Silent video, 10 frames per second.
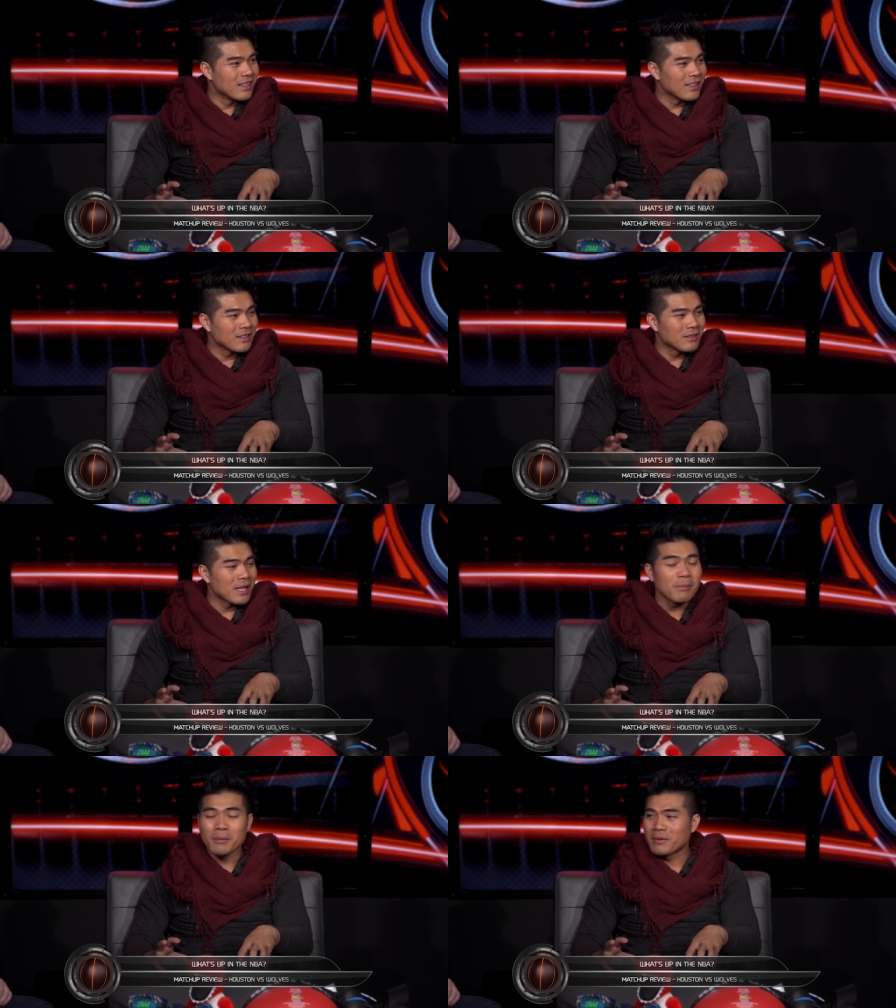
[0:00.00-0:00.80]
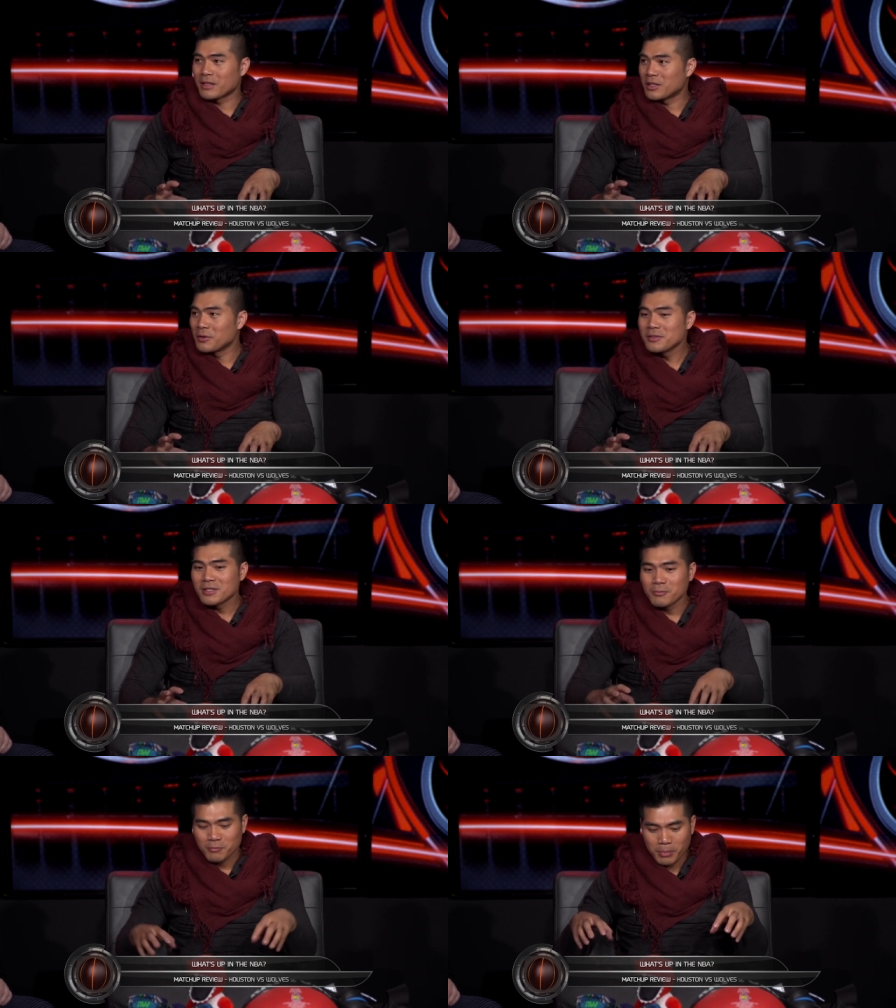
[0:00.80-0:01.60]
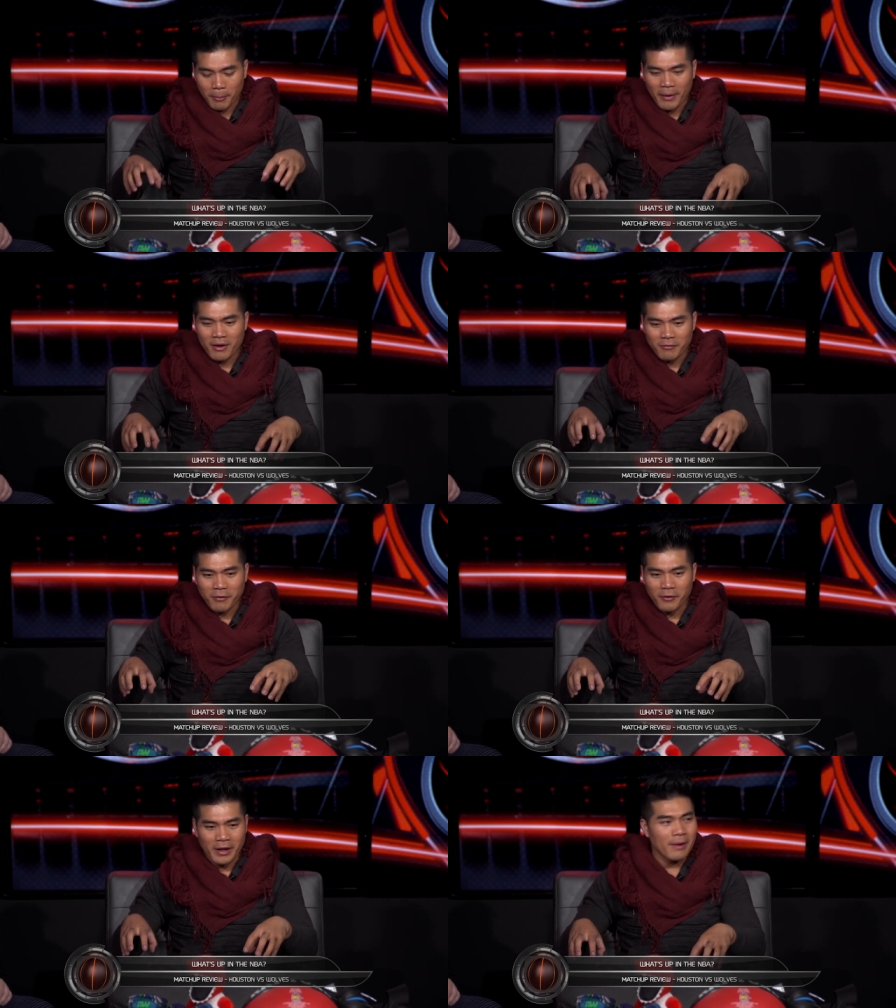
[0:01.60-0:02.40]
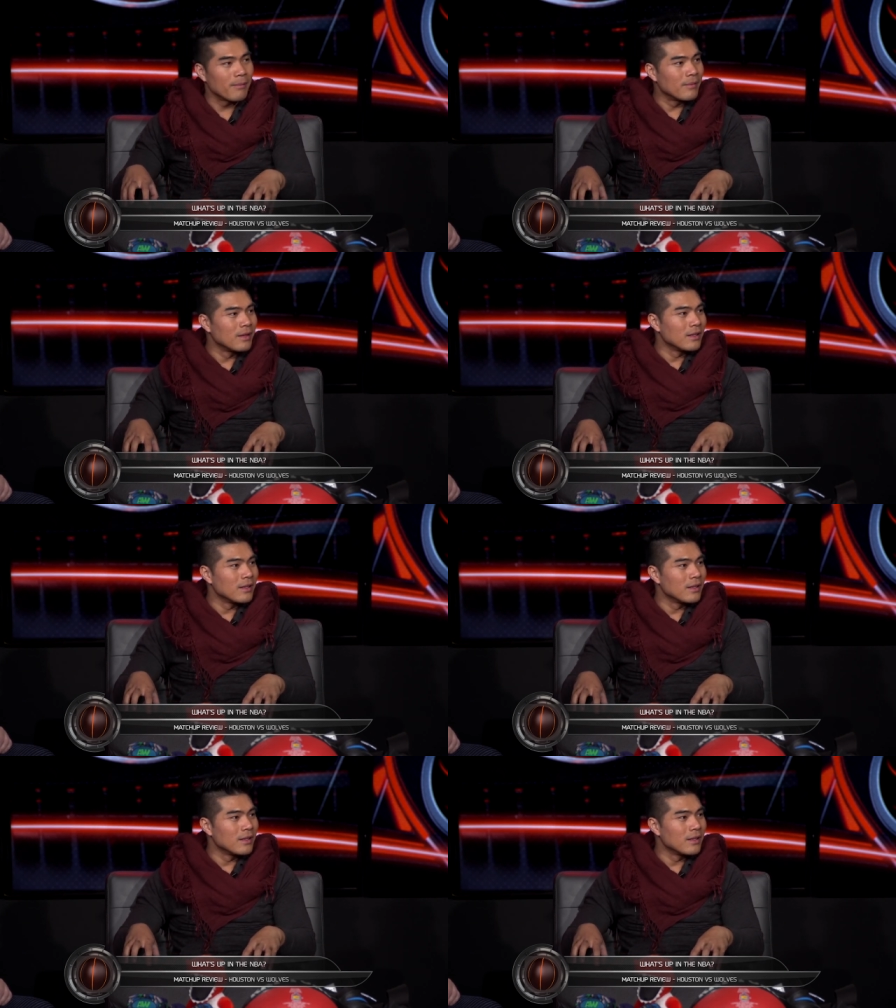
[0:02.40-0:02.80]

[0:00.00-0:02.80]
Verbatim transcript: They like the Houston prepared for him.